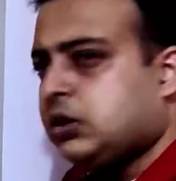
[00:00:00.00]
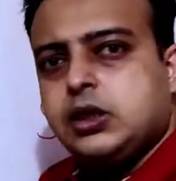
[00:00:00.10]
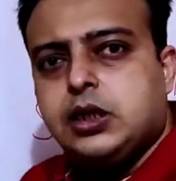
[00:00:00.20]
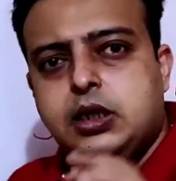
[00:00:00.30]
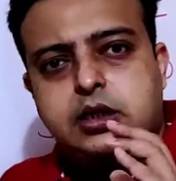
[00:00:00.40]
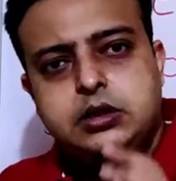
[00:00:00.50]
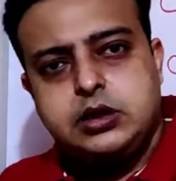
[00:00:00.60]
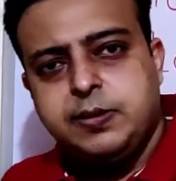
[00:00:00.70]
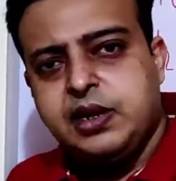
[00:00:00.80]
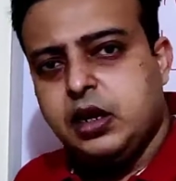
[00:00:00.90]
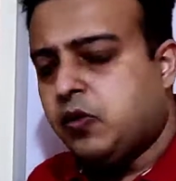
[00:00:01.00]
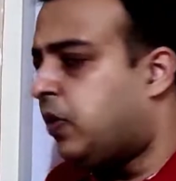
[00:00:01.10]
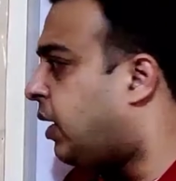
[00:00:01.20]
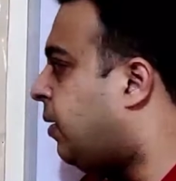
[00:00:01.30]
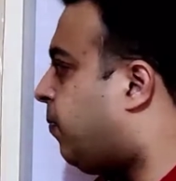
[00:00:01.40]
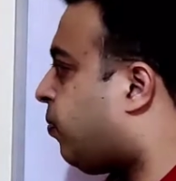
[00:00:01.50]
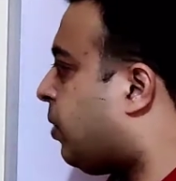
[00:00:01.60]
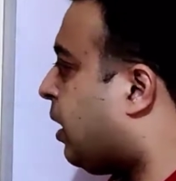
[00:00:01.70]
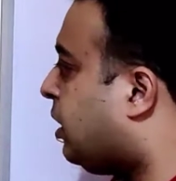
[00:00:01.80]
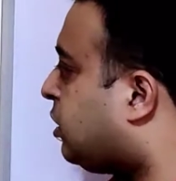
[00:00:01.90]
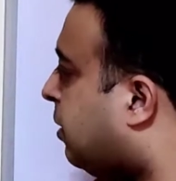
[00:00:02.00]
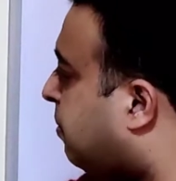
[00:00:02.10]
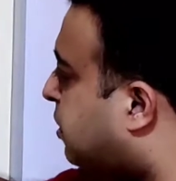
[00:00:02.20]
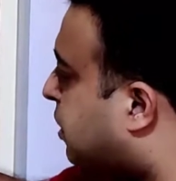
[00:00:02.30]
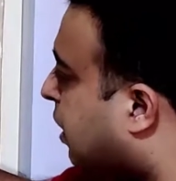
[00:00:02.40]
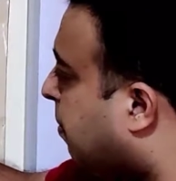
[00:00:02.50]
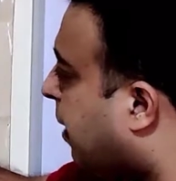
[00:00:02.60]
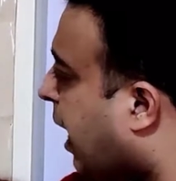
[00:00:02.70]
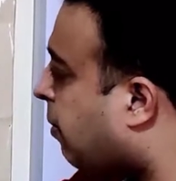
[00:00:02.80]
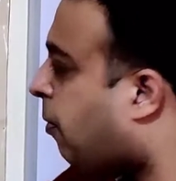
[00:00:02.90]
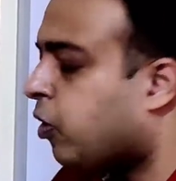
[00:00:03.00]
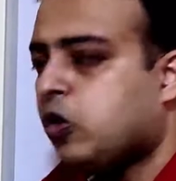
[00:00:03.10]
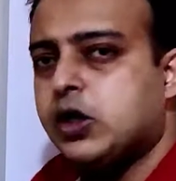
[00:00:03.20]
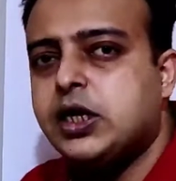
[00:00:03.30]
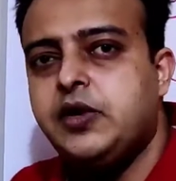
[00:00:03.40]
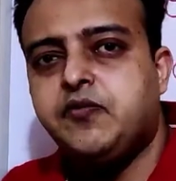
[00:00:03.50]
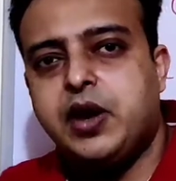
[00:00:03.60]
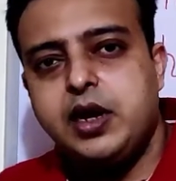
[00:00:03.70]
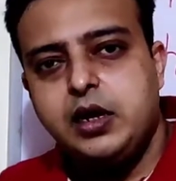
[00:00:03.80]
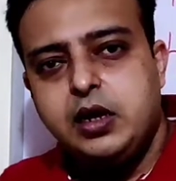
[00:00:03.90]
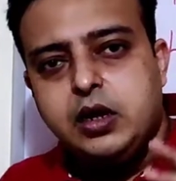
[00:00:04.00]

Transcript: in a similar way. There is a missing black pawn on d5,